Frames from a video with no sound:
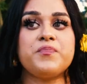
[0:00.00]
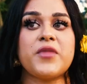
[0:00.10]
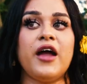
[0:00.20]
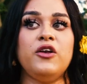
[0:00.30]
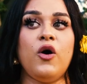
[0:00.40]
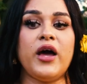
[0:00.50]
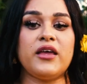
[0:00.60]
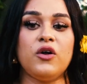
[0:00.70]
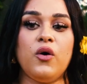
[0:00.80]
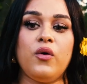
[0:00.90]
I know I
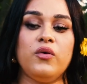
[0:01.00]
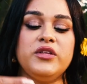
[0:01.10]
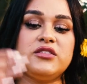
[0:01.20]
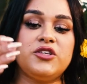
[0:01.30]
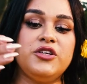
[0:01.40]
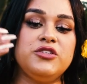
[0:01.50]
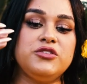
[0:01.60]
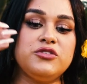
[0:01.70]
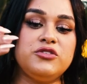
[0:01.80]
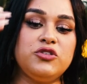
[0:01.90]
can go only
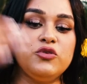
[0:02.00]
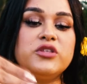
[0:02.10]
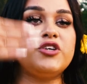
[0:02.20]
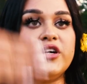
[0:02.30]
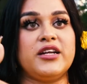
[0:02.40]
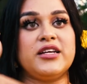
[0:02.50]
to a certain